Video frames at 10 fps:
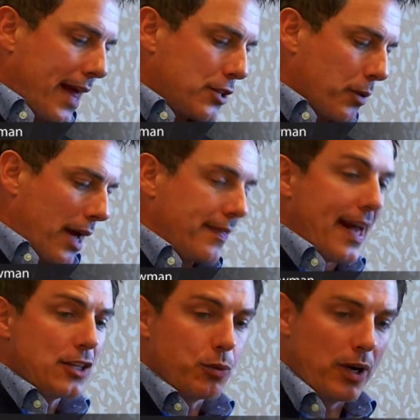
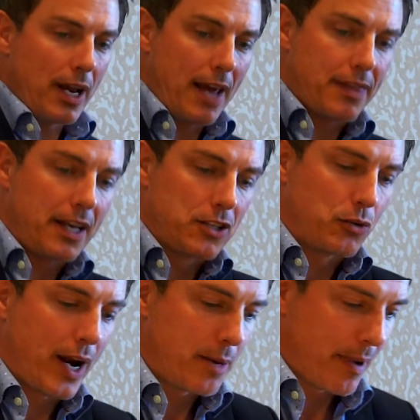That's what I think is
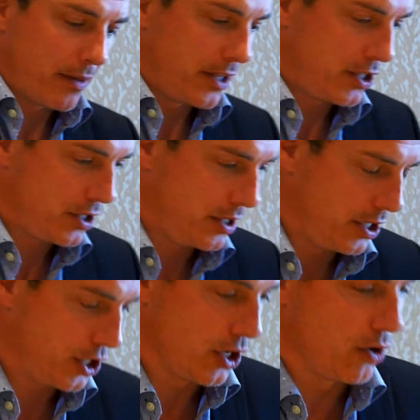great about this
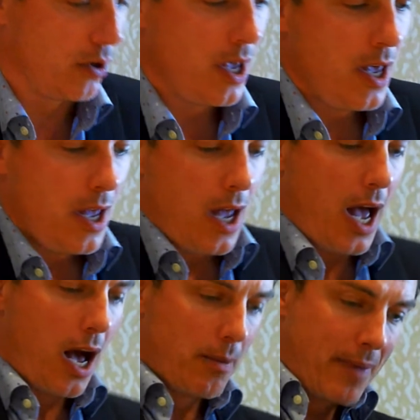show.
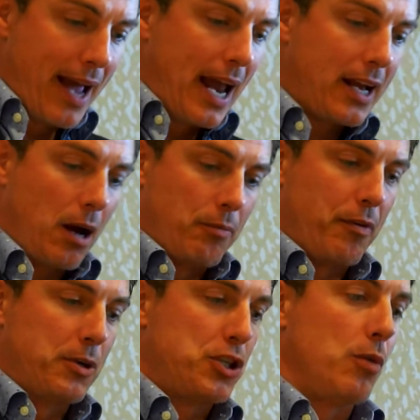And I come
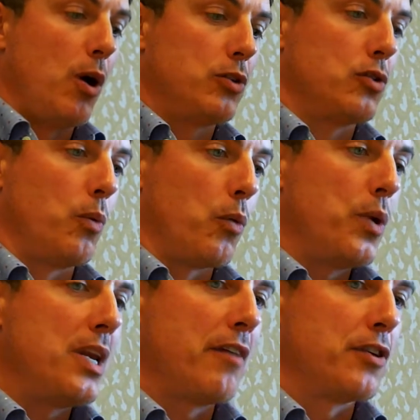from a show also where
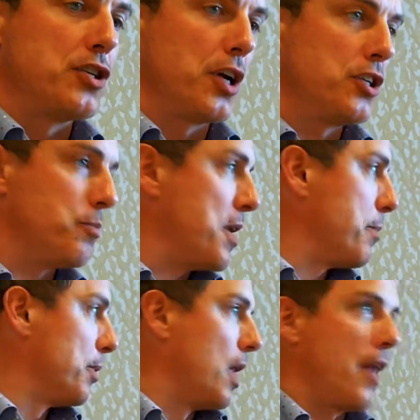we never judge
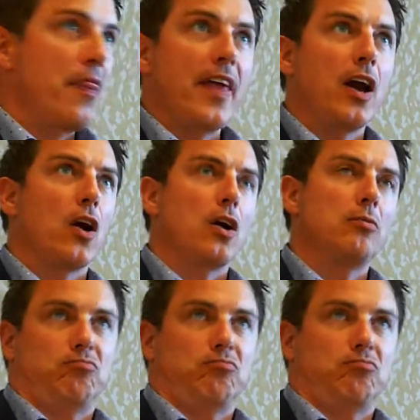people on their...